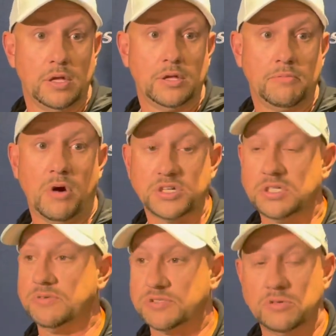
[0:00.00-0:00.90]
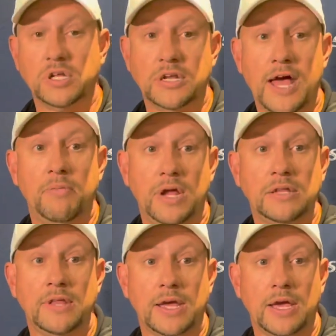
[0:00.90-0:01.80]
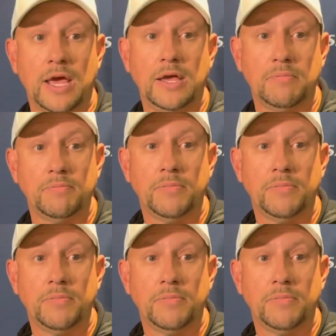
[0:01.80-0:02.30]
Marshall was really dominating that game.